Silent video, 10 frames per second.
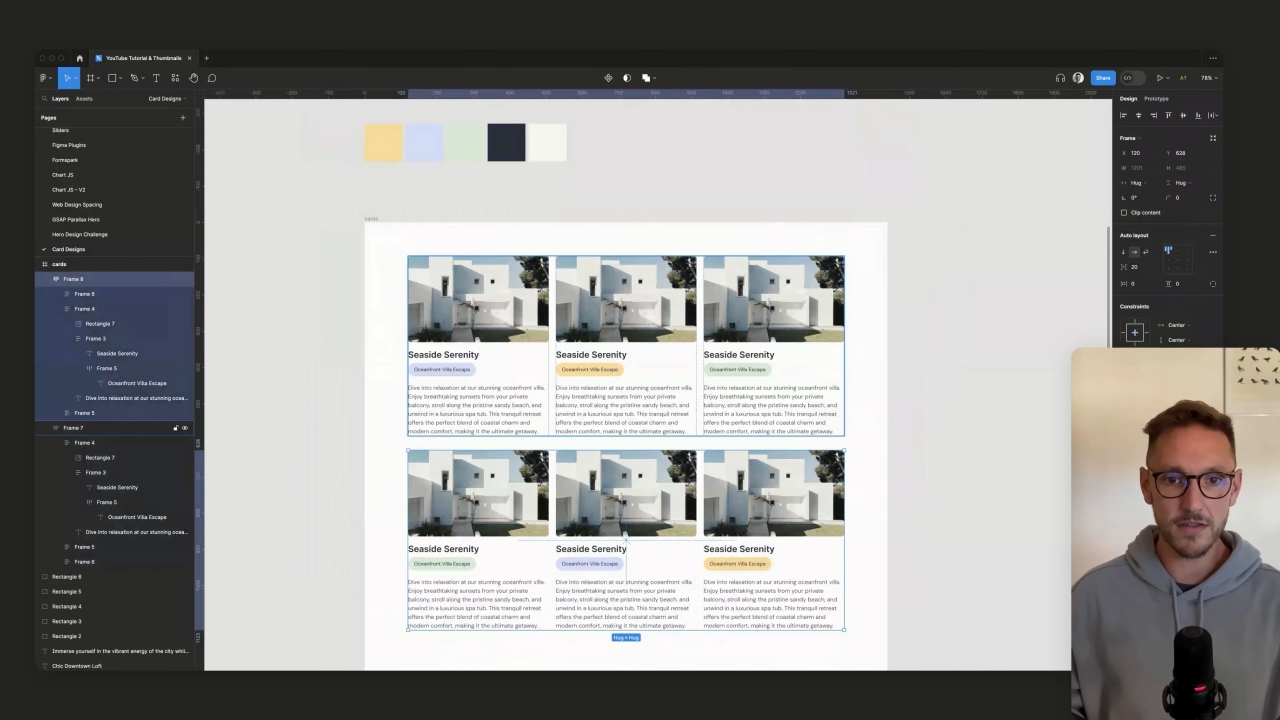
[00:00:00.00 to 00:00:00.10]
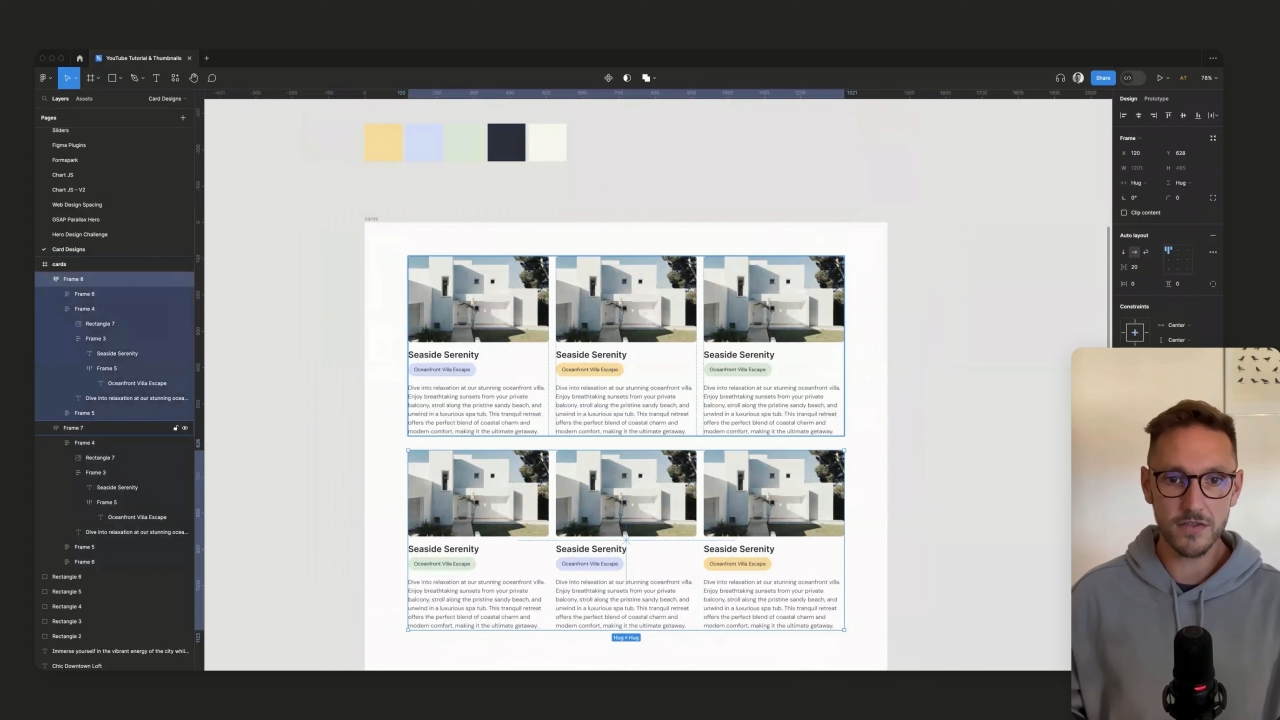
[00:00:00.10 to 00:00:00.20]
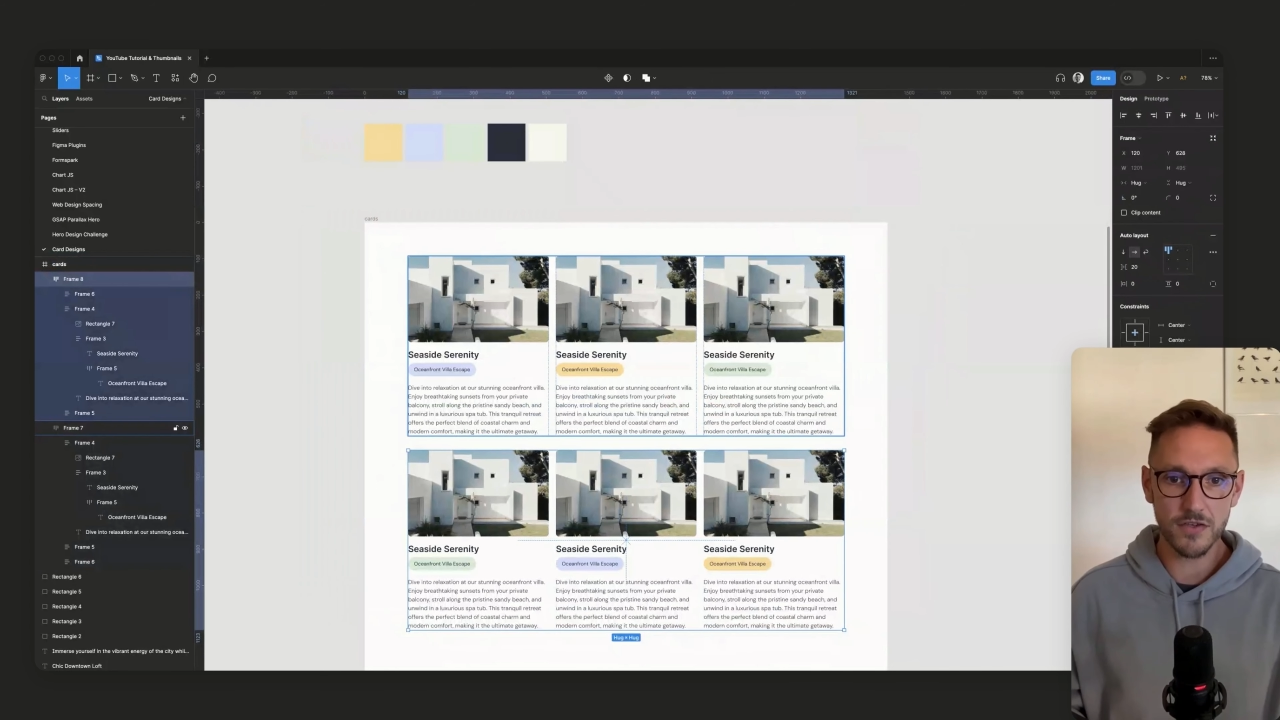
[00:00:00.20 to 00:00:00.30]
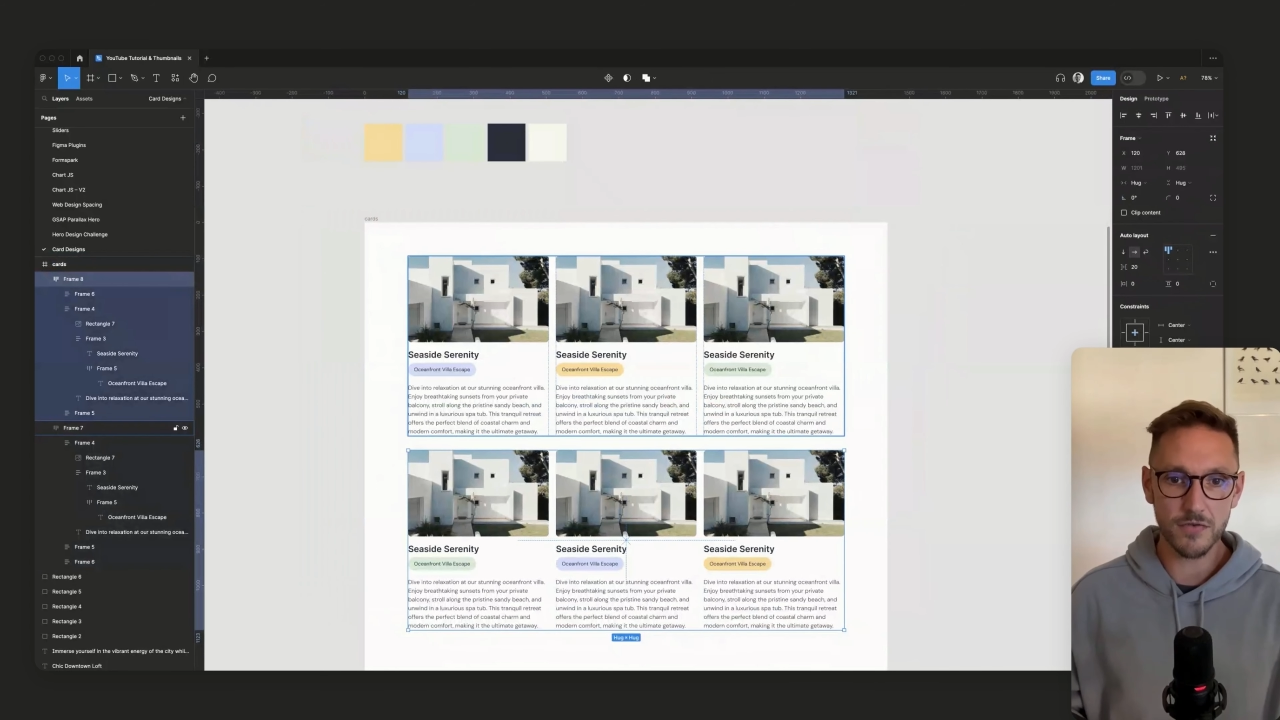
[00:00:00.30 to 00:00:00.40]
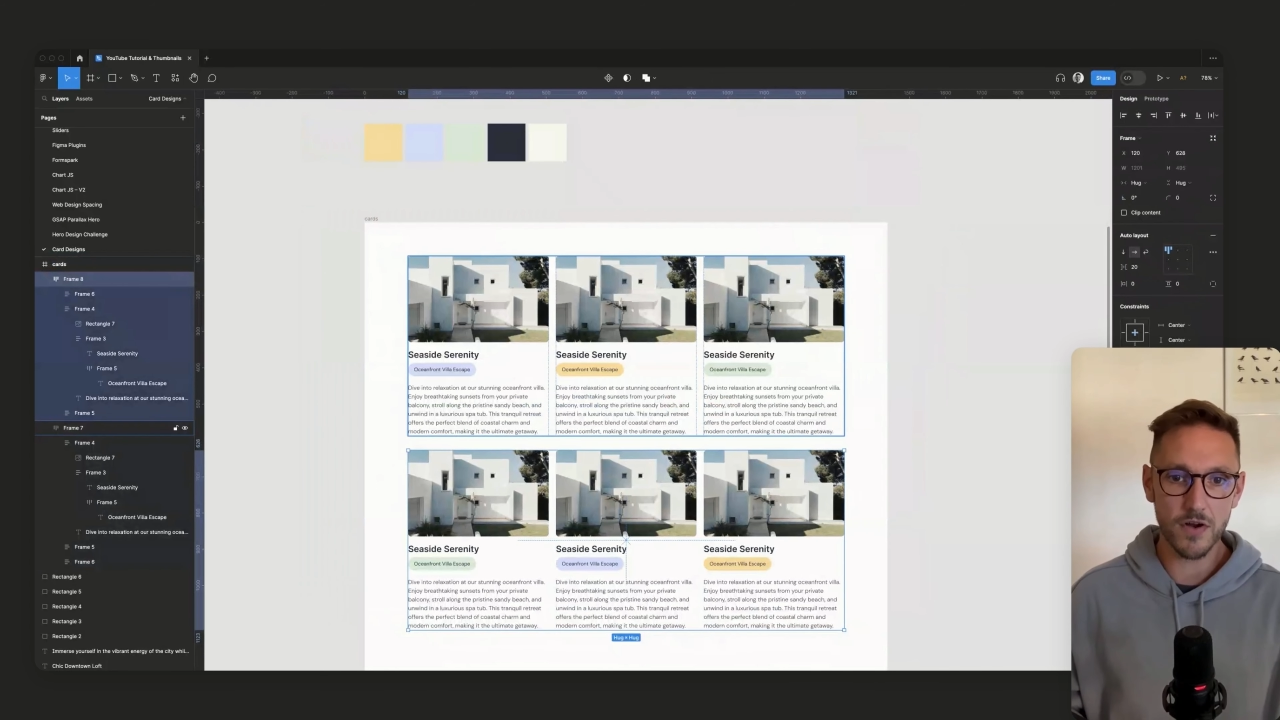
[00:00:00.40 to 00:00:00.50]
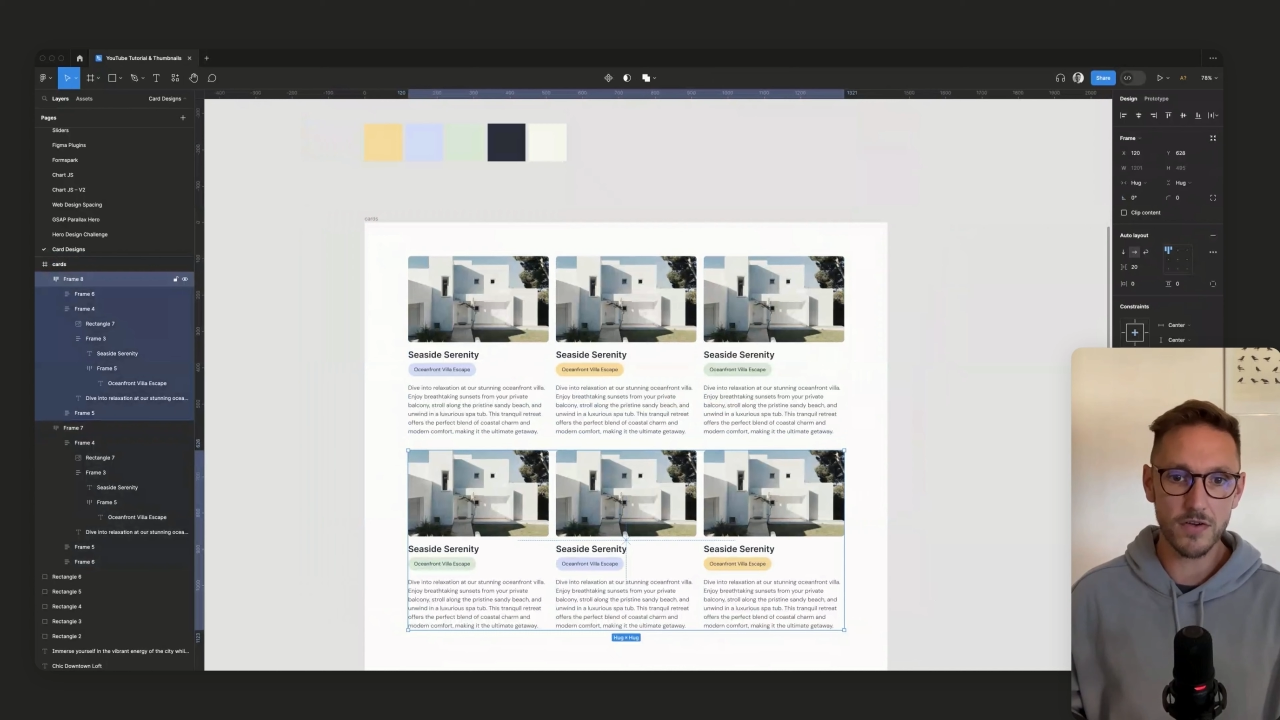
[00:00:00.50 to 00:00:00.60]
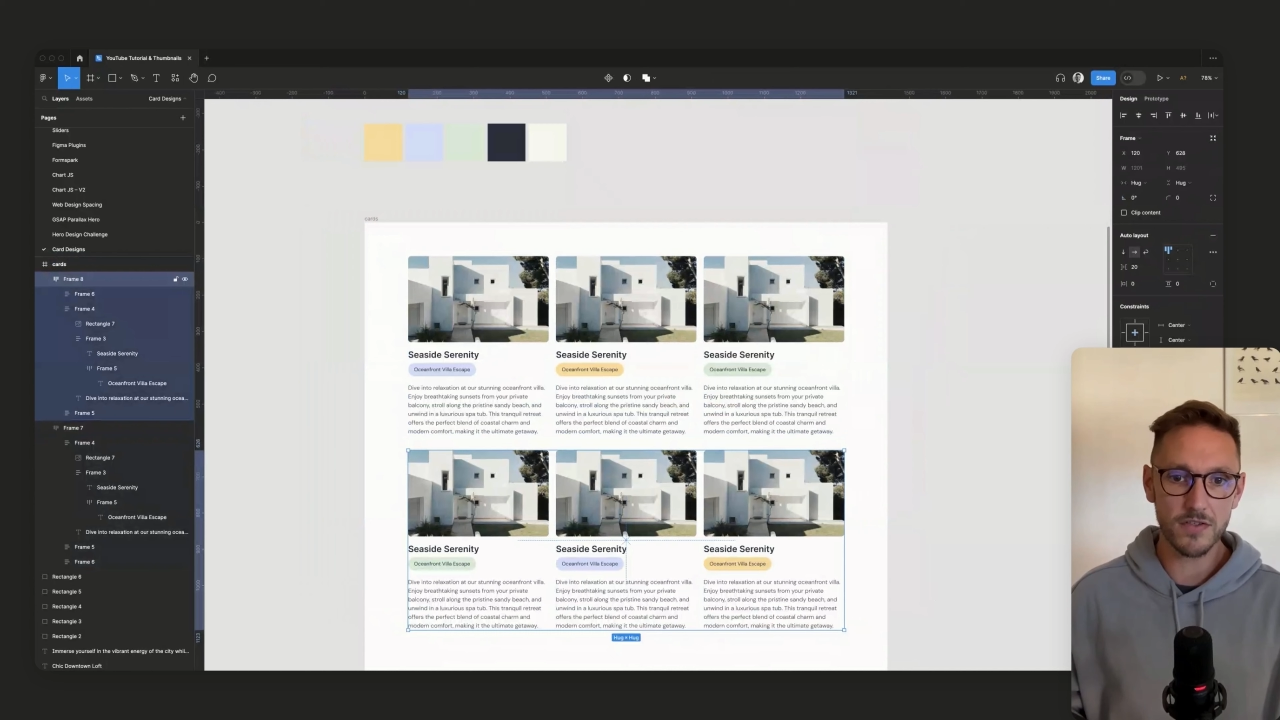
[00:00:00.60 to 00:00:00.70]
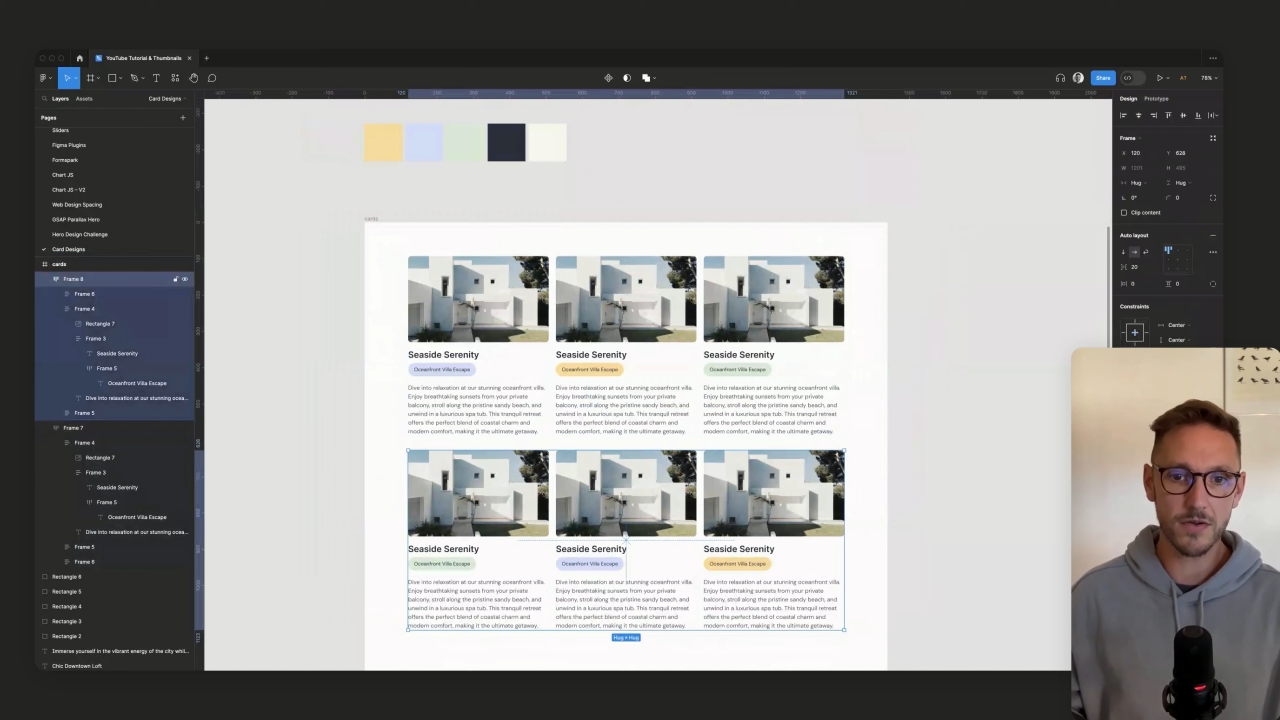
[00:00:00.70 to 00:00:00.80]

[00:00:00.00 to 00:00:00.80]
the 2 rows,